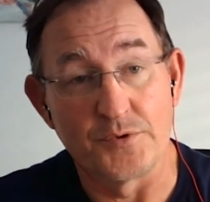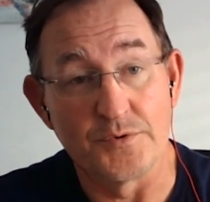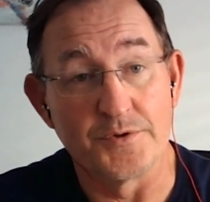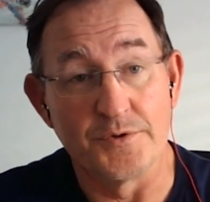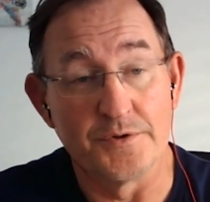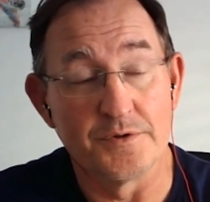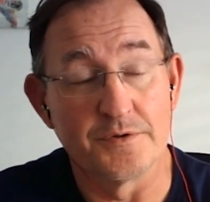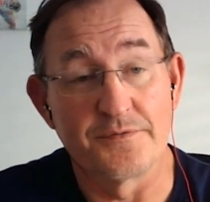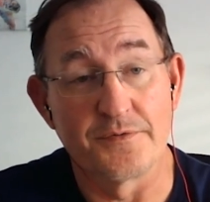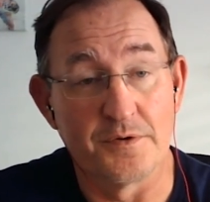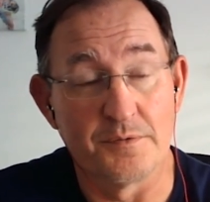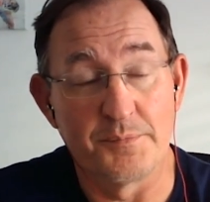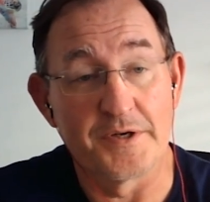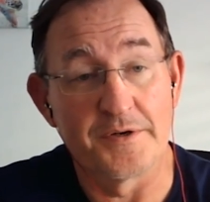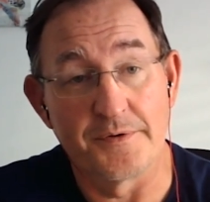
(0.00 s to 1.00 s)
Google
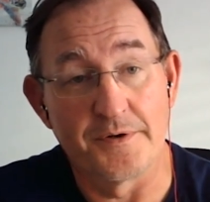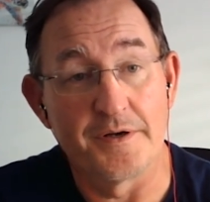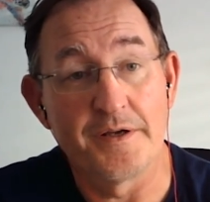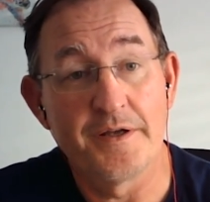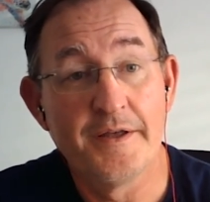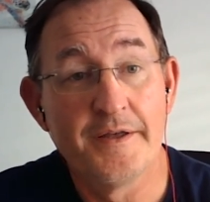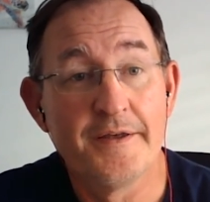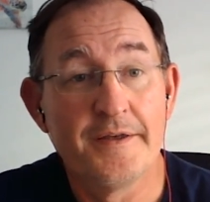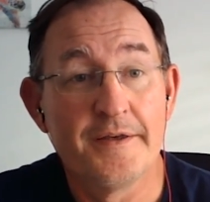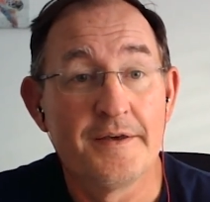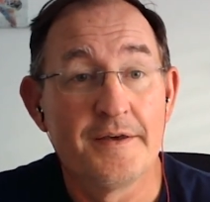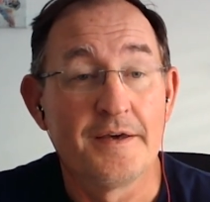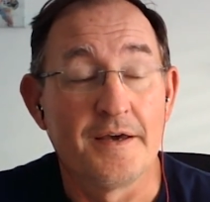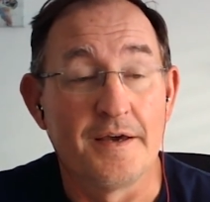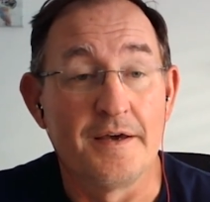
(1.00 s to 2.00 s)
for BigQuery.
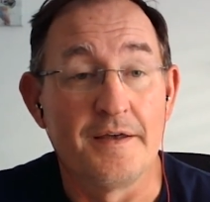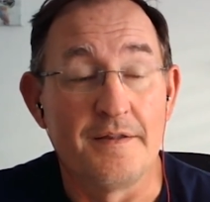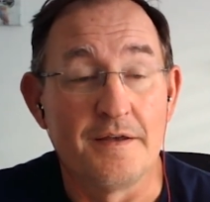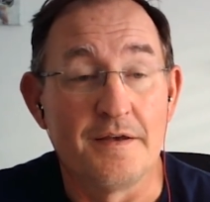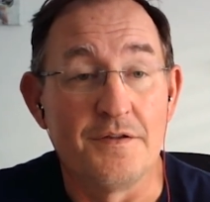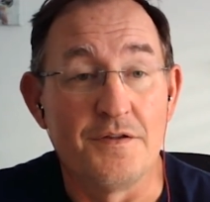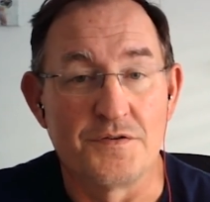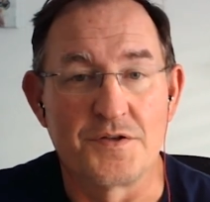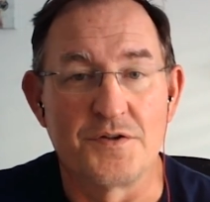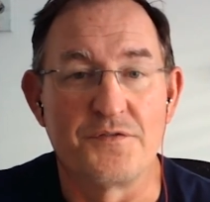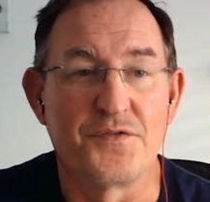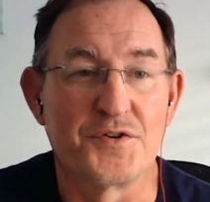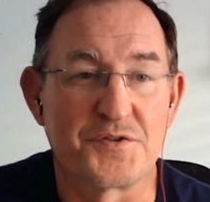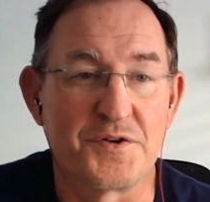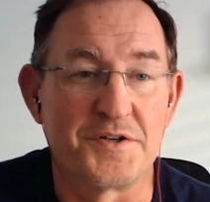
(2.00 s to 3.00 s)
And so
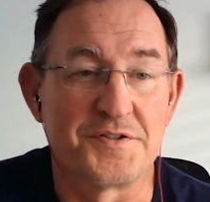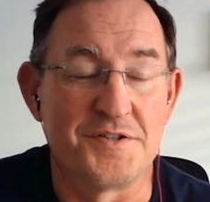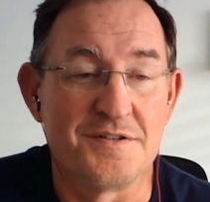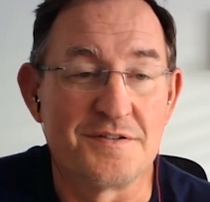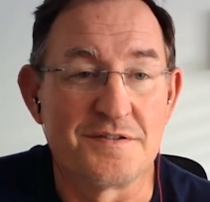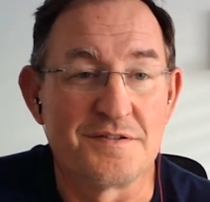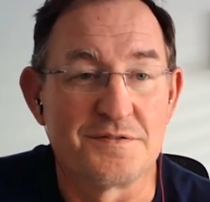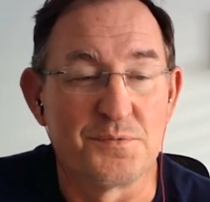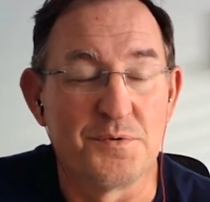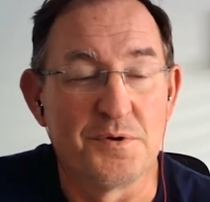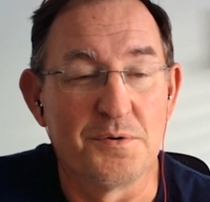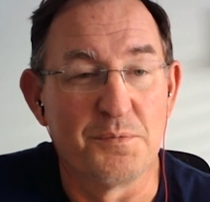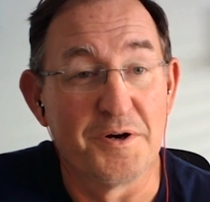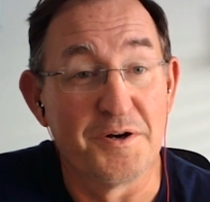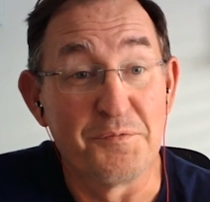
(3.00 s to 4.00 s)
the first question is,
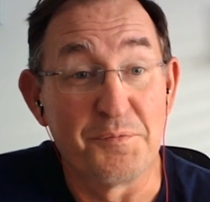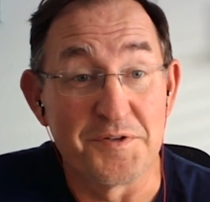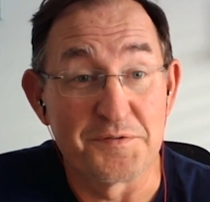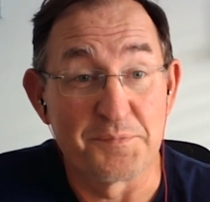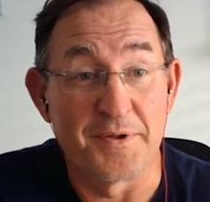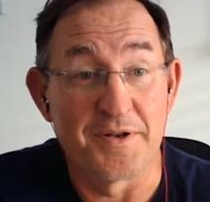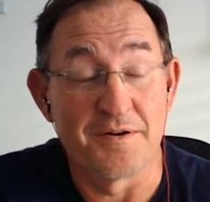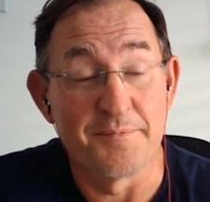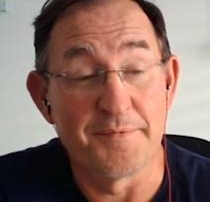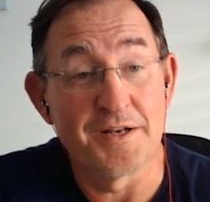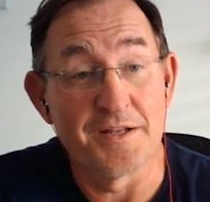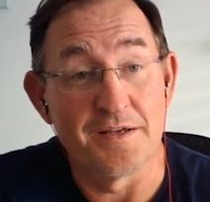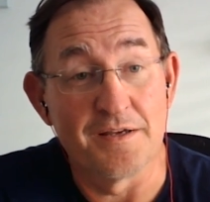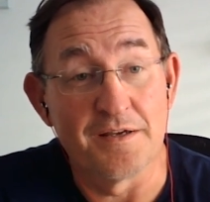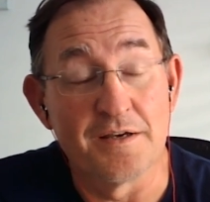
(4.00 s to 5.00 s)
well, where did we spend our
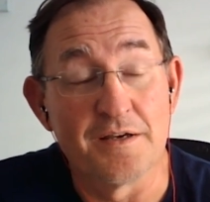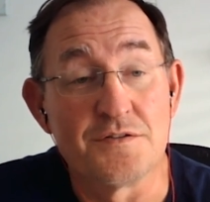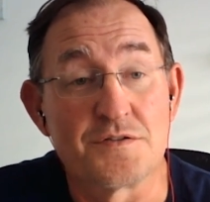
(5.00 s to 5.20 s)
money?